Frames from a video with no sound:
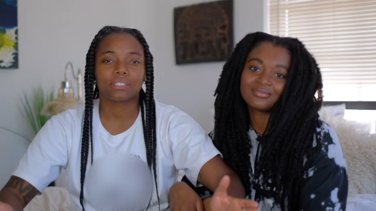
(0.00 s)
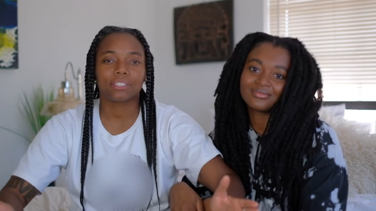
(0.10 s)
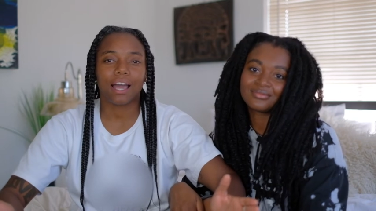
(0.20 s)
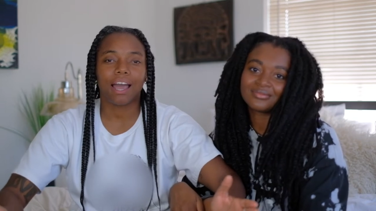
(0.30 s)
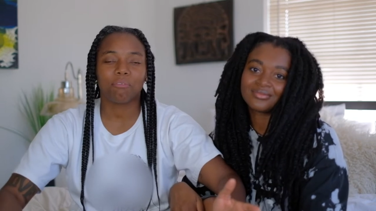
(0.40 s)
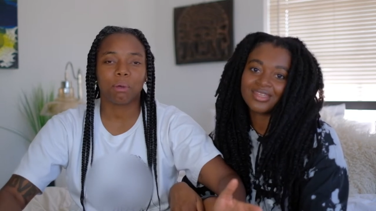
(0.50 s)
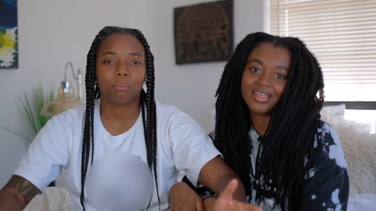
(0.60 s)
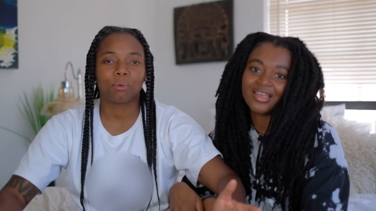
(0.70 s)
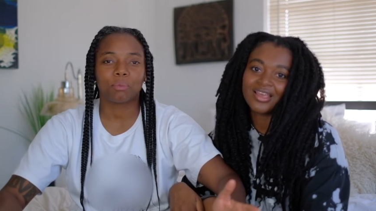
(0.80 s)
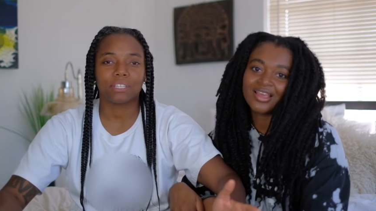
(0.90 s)
Speaker 1: I have my
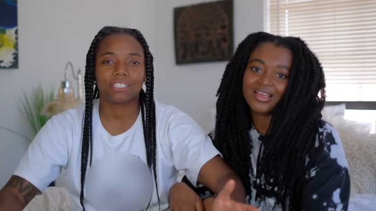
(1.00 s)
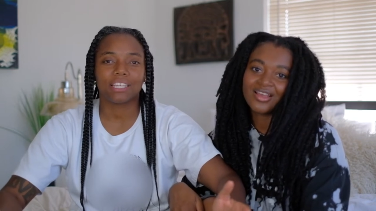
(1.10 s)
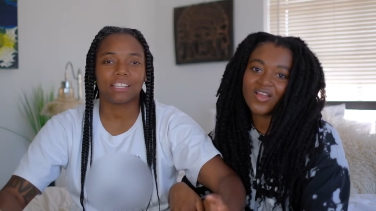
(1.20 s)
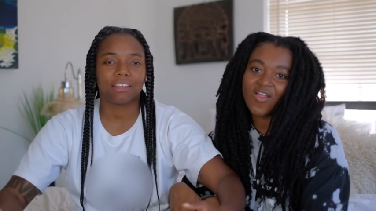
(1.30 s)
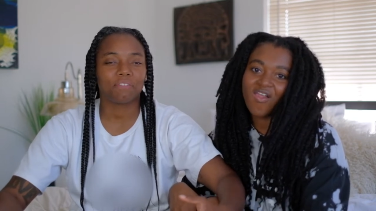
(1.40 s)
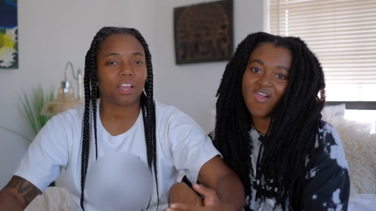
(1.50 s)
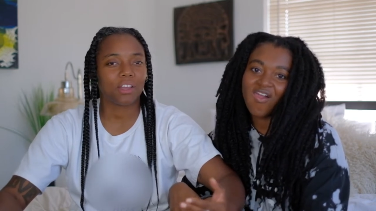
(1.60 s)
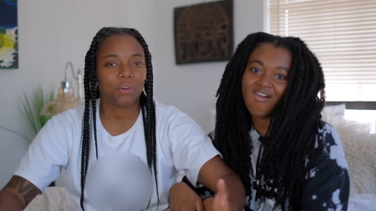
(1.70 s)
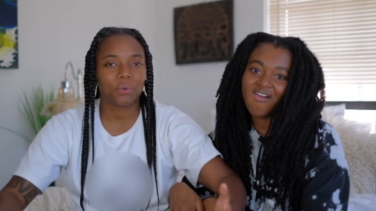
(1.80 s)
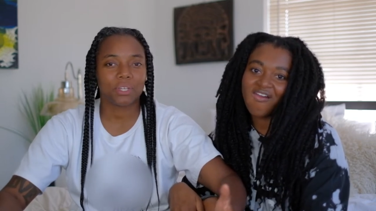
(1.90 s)
moments, and if I
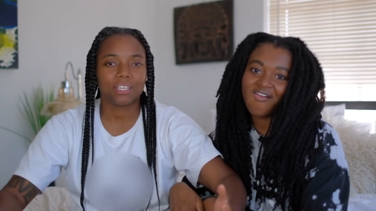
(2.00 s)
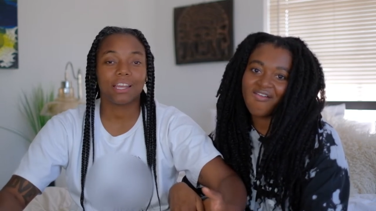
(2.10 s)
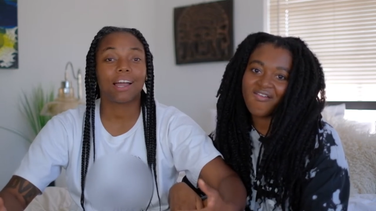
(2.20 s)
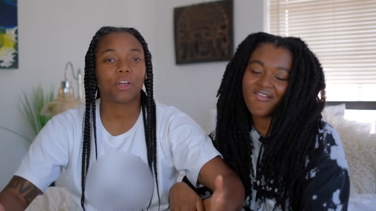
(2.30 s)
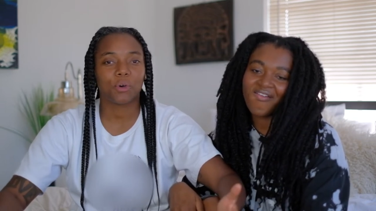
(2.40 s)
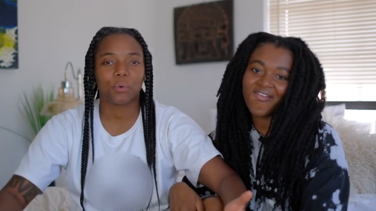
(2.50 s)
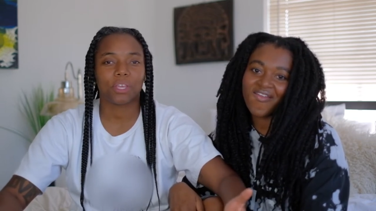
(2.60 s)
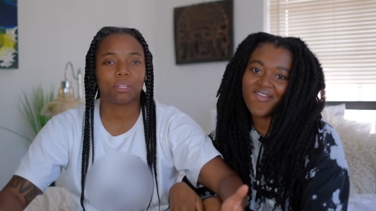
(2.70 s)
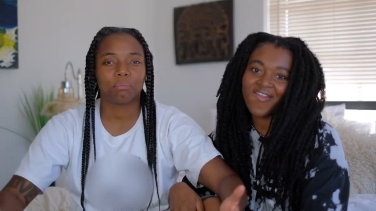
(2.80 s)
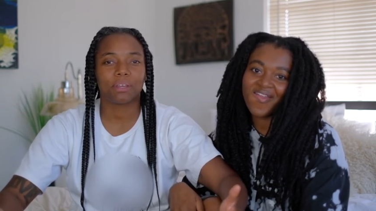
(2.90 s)
go in, I go
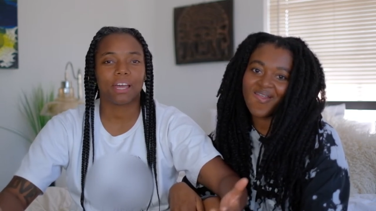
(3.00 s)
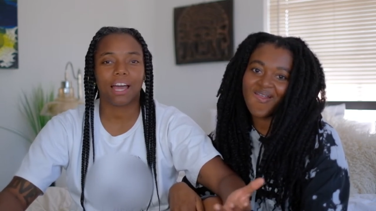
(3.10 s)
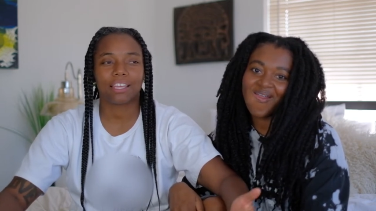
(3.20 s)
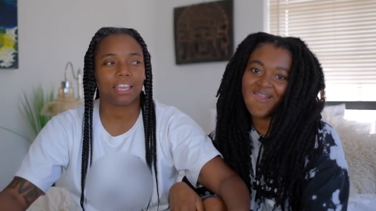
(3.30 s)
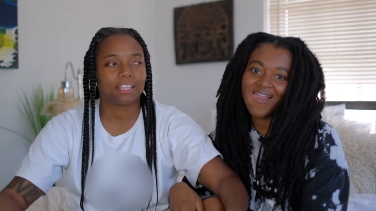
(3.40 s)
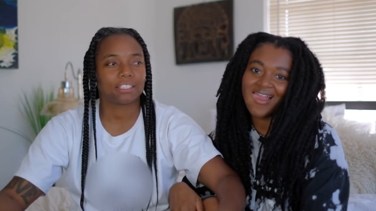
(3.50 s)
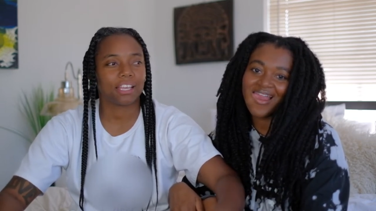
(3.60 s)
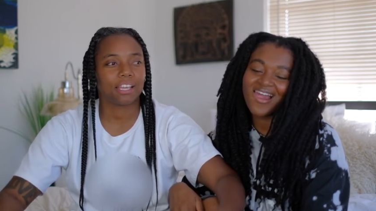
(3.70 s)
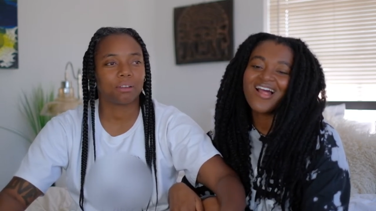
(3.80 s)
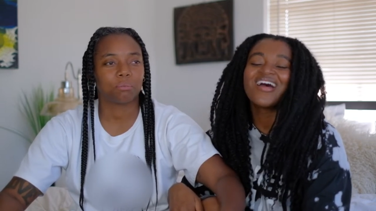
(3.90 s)
in. But I can't
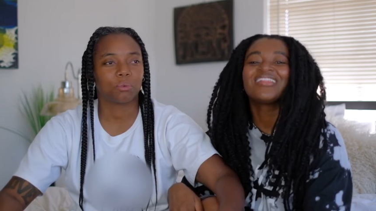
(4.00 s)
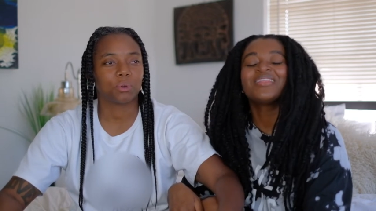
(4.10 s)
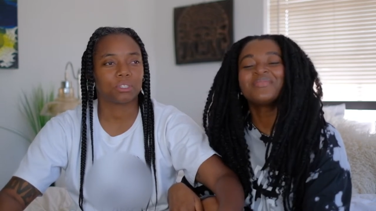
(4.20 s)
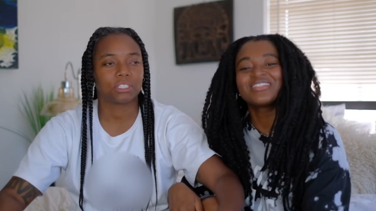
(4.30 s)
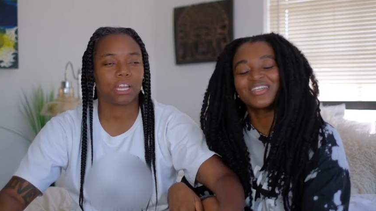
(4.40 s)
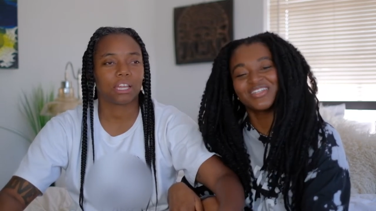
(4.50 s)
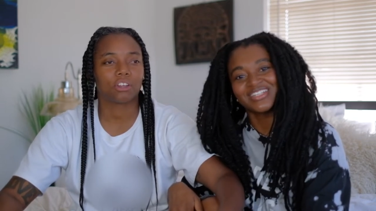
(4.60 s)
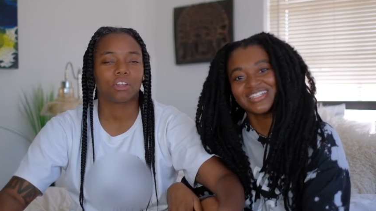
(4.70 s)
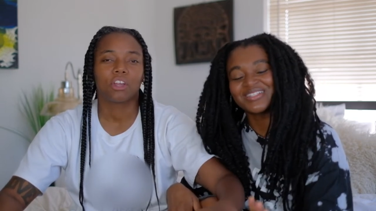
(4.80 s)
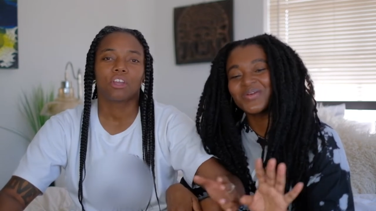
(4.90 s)
say I'm a. Let me tell you
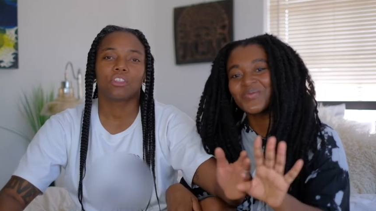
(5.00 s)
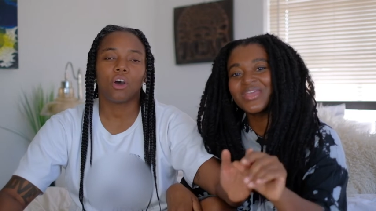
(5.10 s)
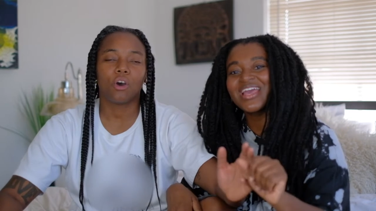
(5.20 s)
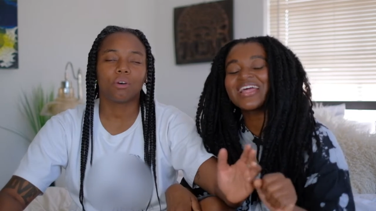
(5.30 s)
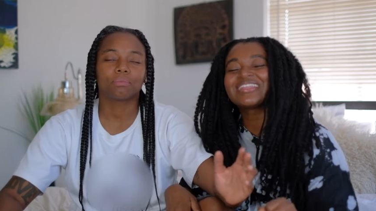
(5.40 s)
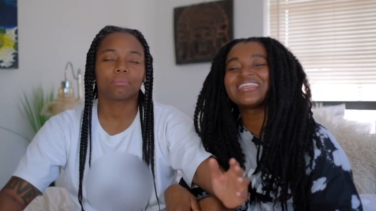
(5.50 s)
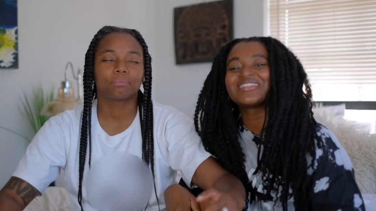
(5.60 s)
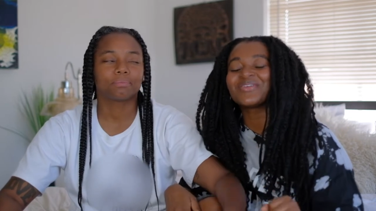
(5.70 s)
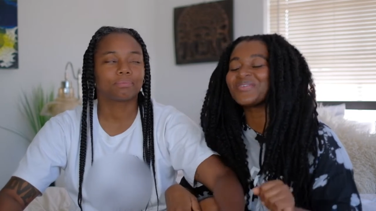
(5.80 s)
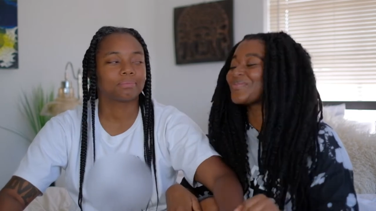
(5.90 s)
this: we no. got
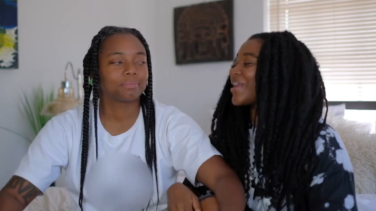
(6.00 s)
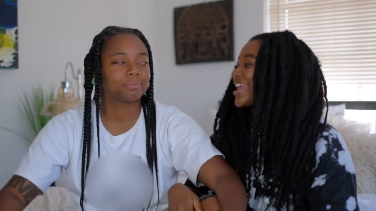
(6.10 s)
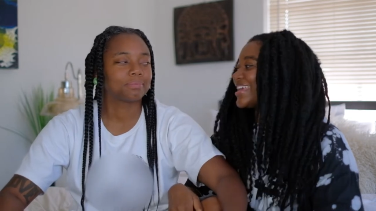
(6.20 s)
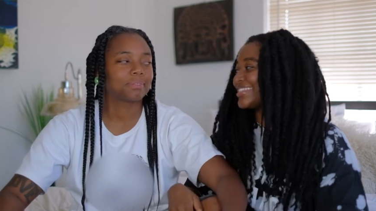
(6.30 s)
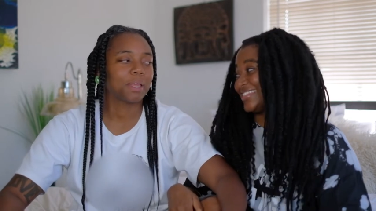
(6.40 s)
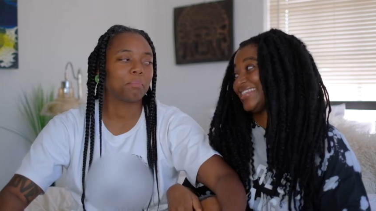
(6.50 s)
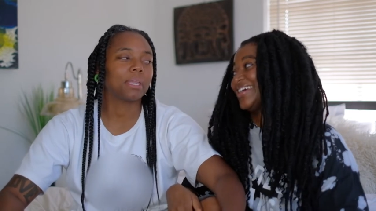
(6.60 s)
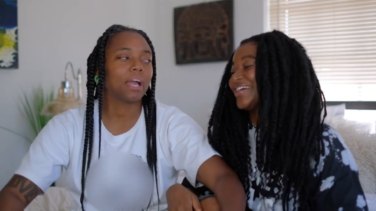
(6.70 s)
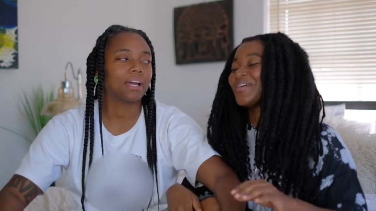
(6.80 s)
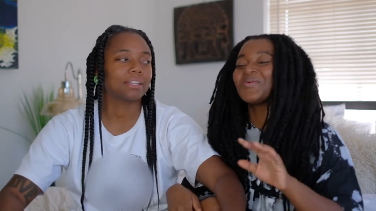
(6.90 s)
Speaker 2: these. Wait.
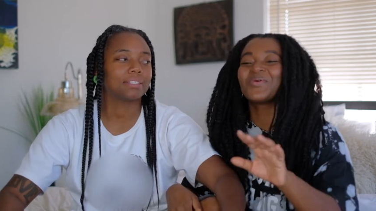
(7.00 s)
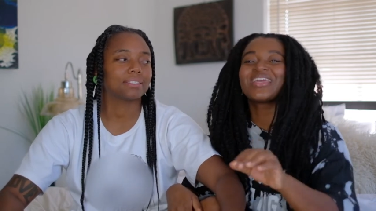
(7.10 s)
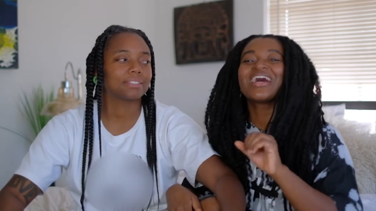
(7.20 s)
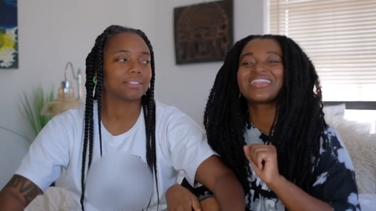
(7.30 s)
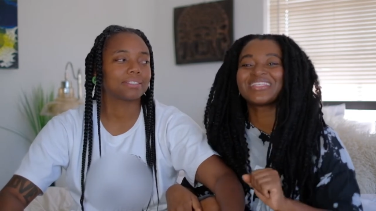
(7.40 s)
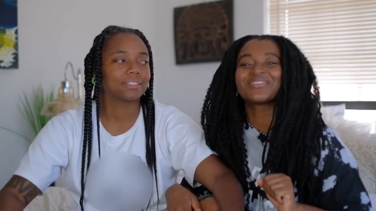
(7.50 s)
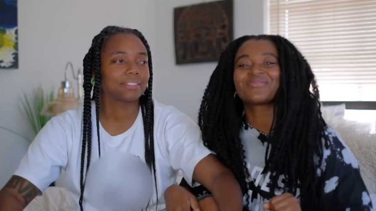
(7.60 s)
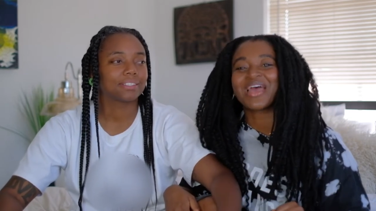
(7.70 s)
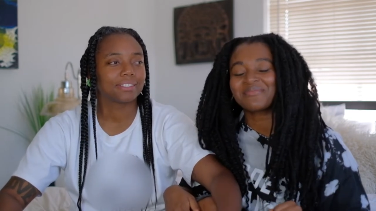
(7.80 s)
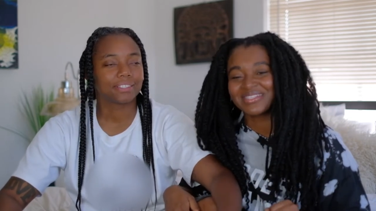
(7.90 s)
Be honest. We got these
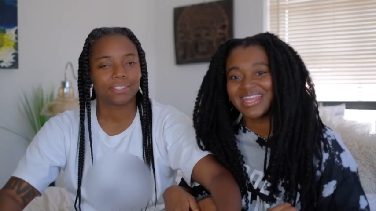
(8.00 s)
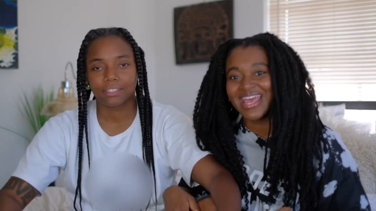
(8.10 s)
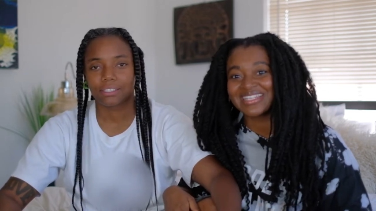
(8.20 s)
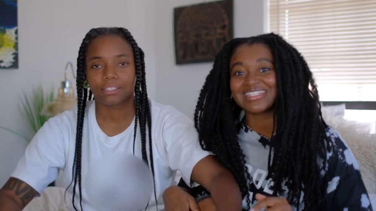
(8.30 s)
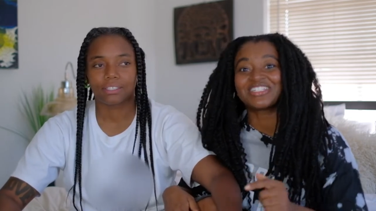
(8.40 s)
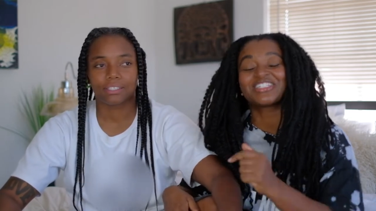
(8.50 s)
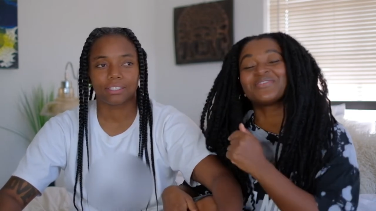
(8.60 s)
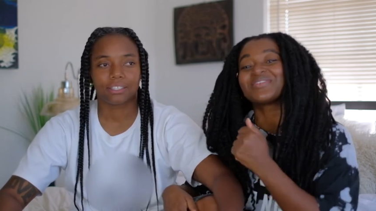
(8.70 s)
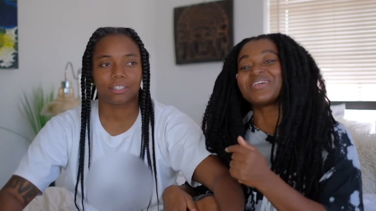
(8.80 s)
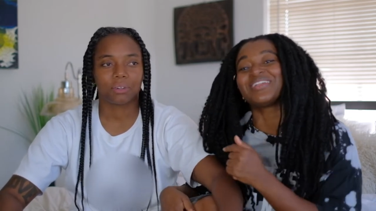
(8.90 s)
wrap snacks, and
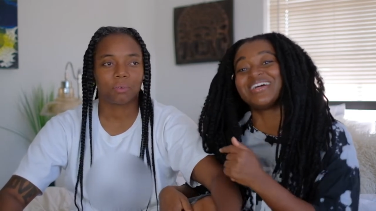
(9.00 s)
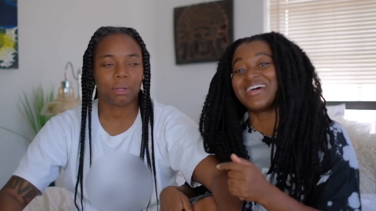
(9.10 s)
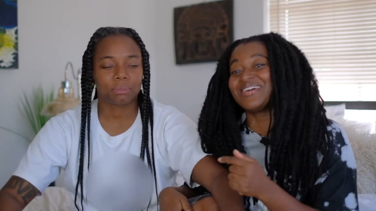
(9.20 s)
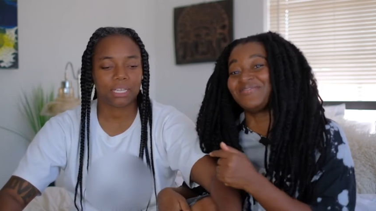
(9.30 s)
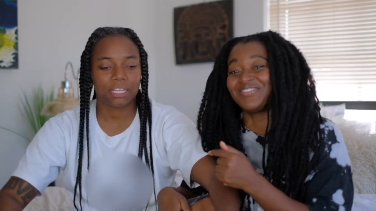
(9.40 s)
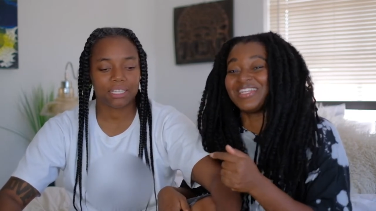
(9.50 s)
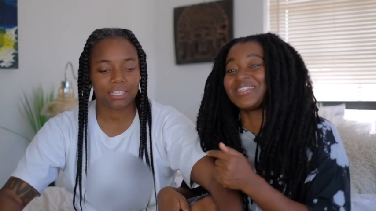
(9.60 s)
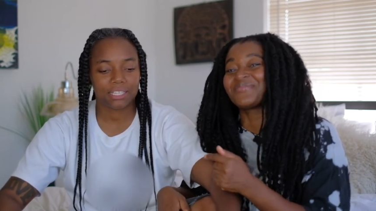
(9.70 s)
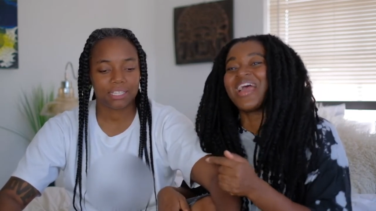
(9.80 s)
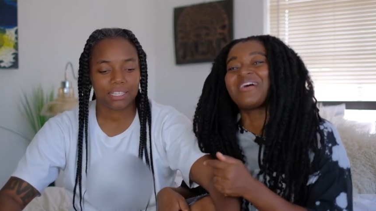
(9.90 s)
she was on a hunt for
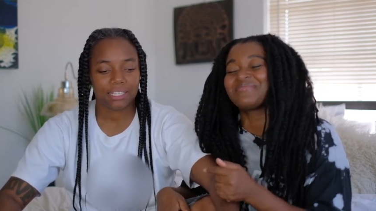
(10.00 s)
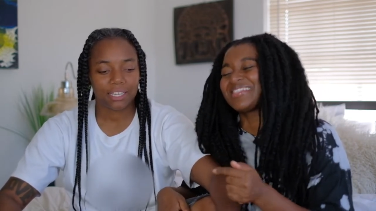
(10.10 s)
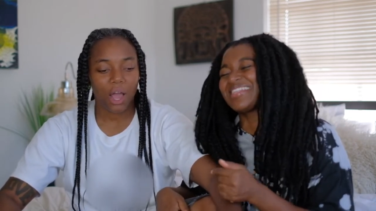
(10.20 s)
these wraps.